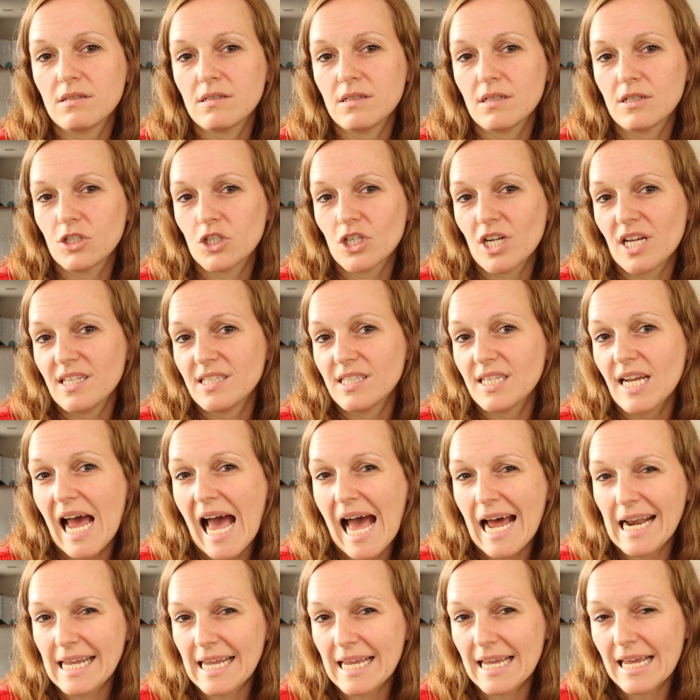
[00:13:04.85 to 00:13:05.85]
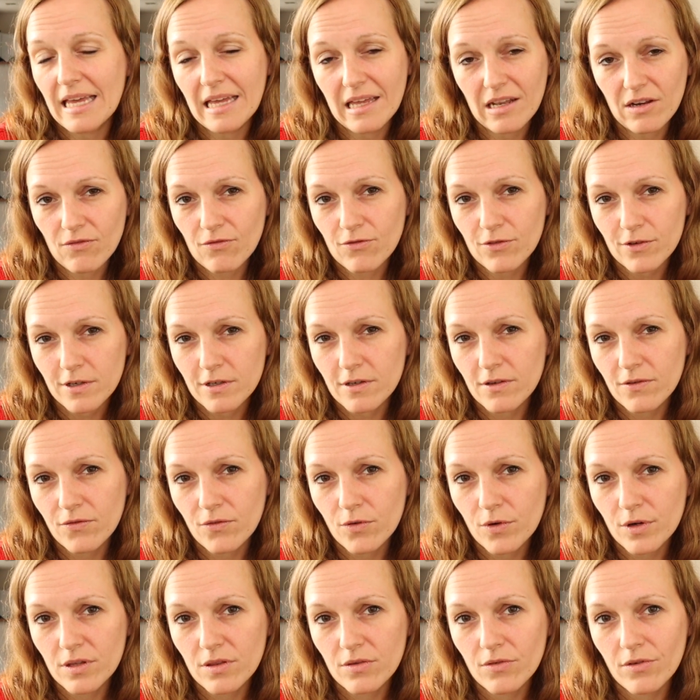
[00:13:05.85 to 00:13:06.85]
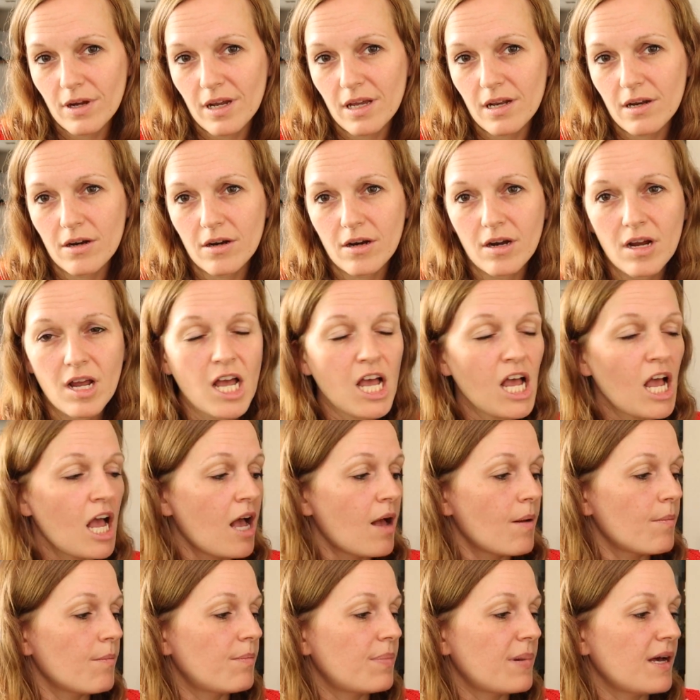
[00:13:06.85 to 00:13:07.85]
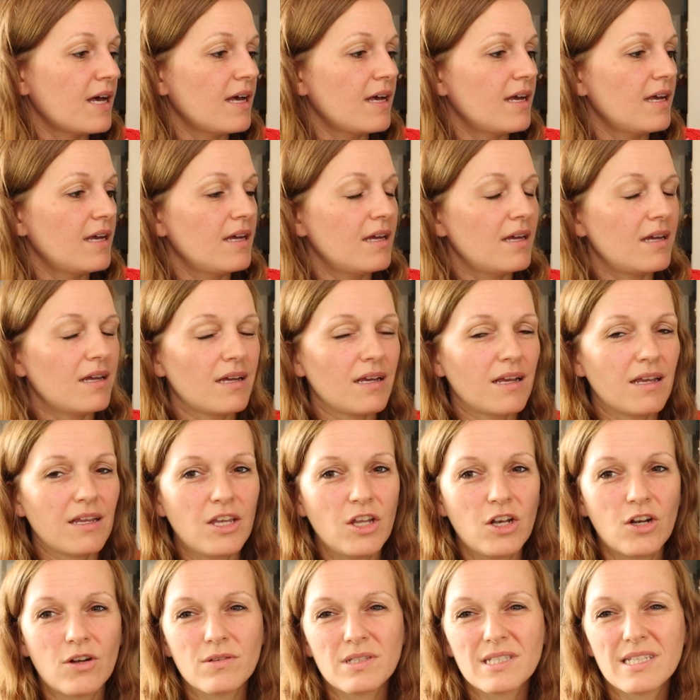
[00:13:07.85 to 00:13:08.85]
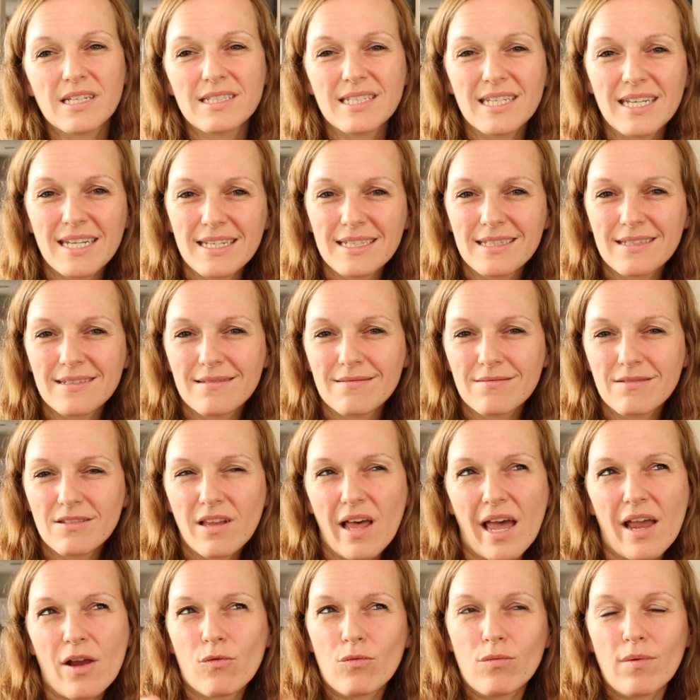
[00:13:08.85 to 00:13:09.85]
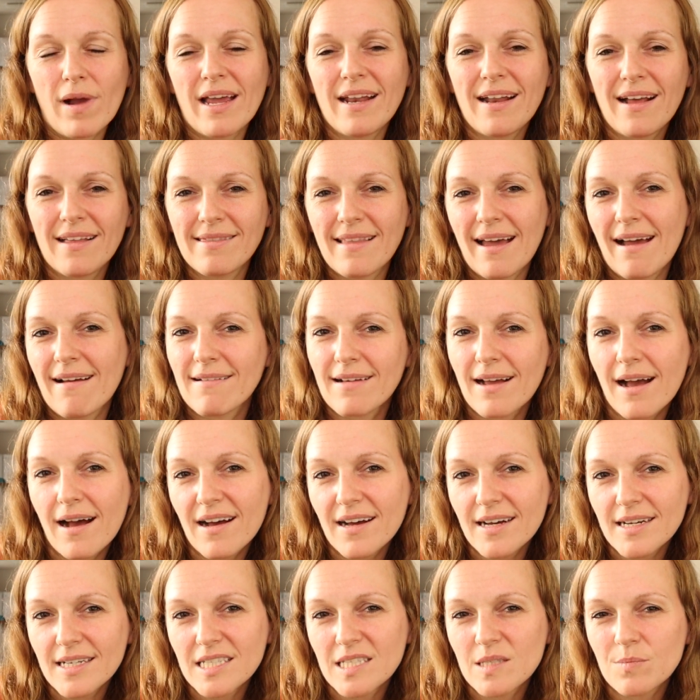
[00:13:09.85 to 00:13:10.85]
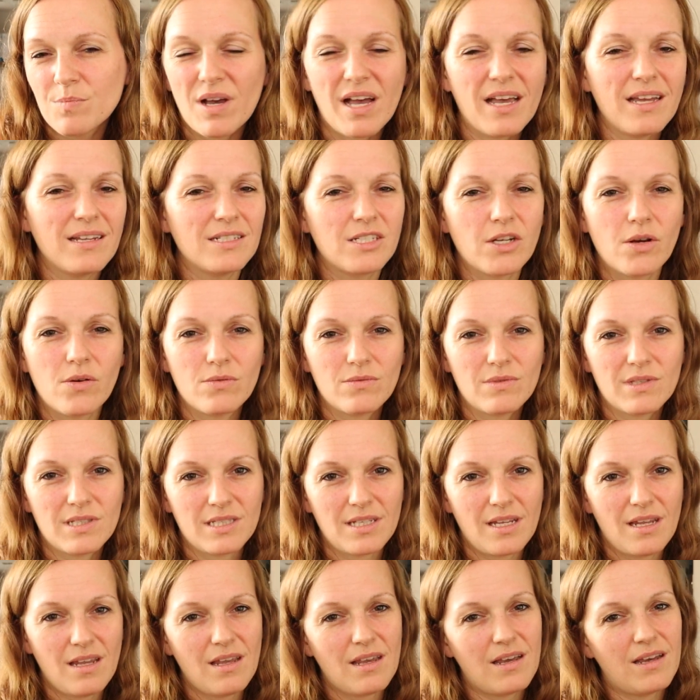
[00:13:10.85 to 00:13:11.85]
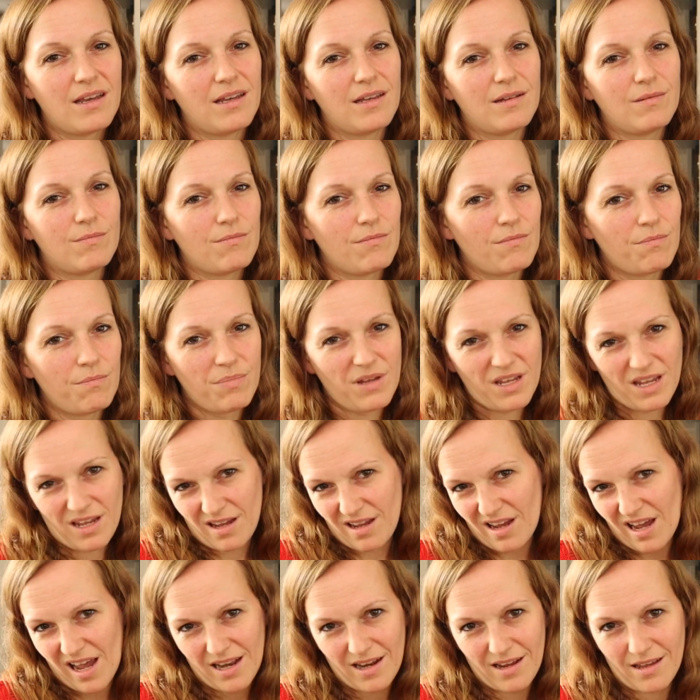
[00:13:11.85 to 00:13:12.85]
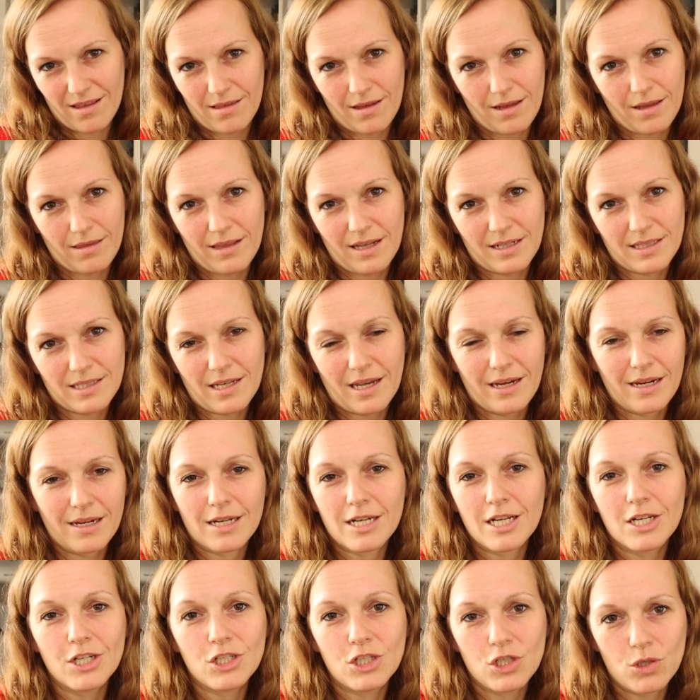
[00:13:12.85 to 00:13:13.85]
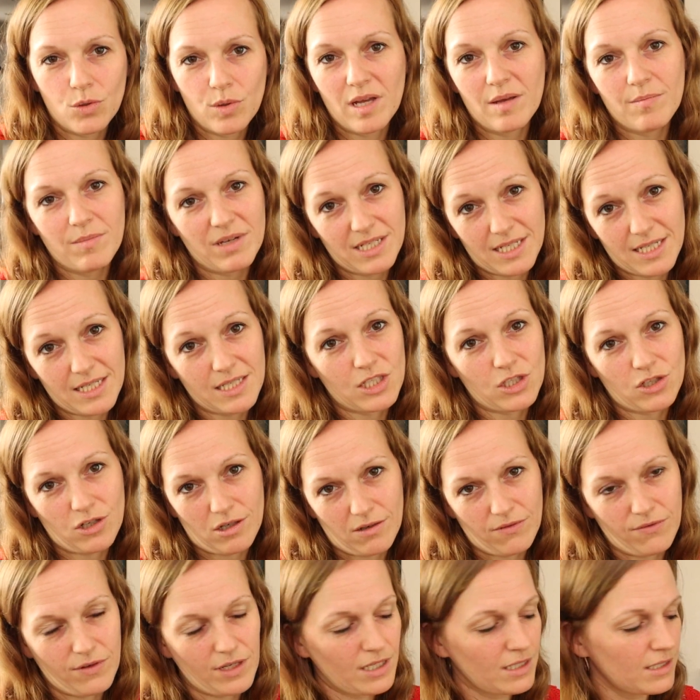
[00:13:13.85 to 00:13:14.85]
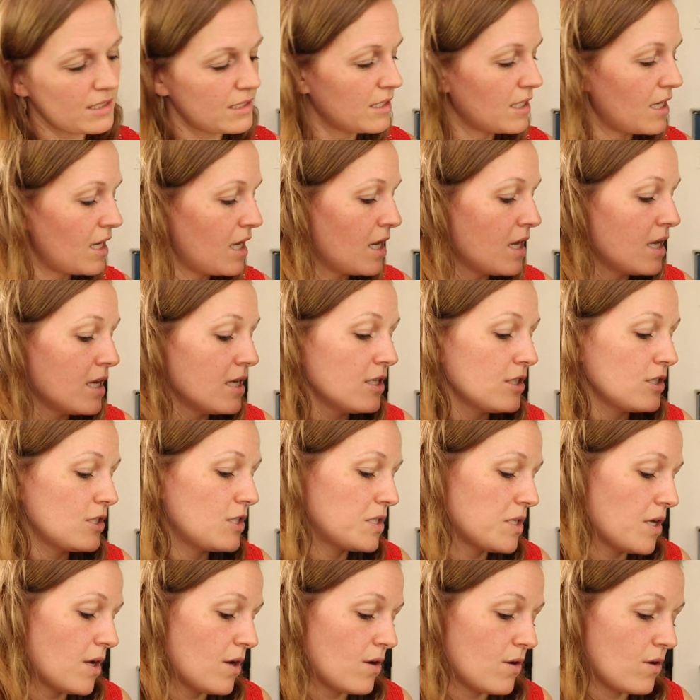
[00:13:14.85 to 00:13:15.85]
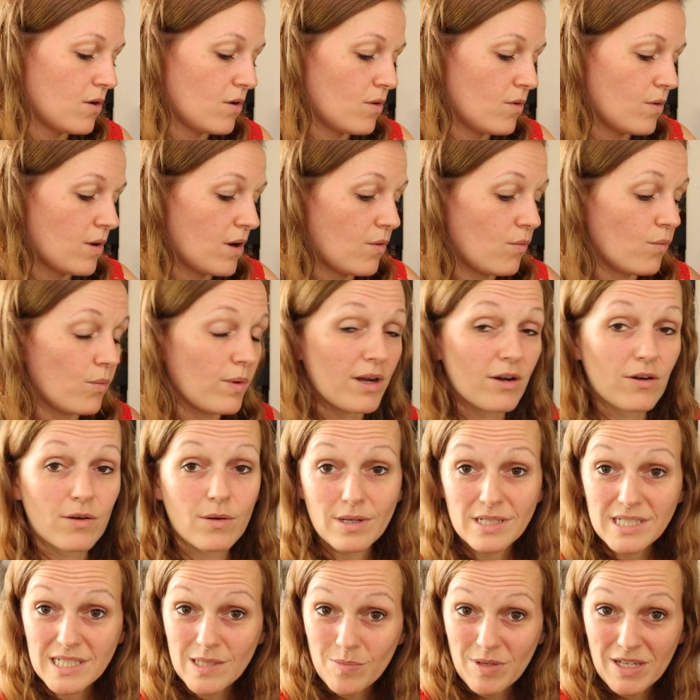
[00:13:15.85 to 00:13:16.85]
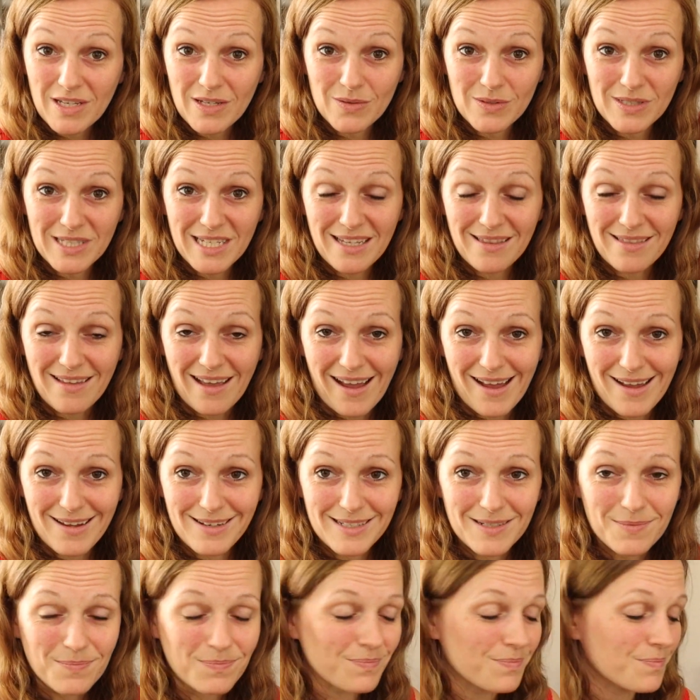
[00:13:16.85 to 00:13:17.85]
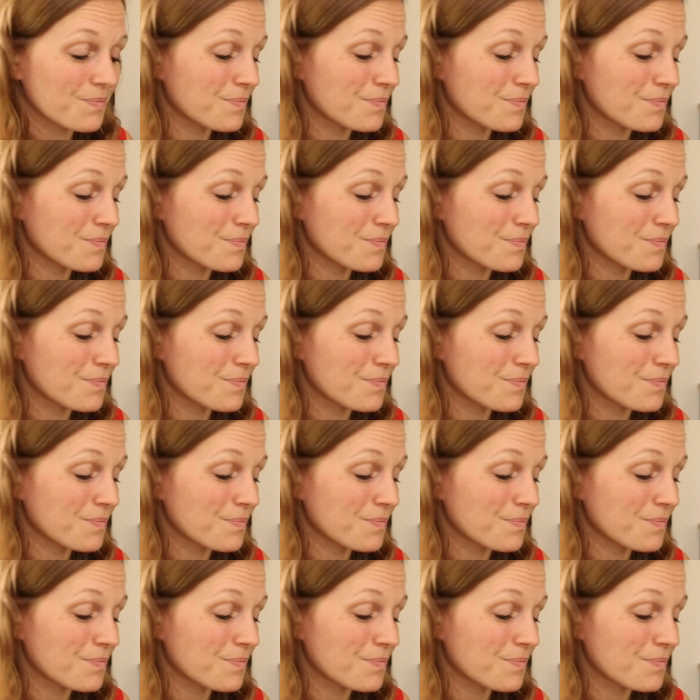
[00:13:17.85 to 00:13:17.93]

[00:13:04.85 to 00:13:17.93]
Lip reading: suggest adding in for a 4th grader. But, you know, since he's like right at that cusp, I don't see it being anything that's like gonna do him a disservice. So we're going to be using that,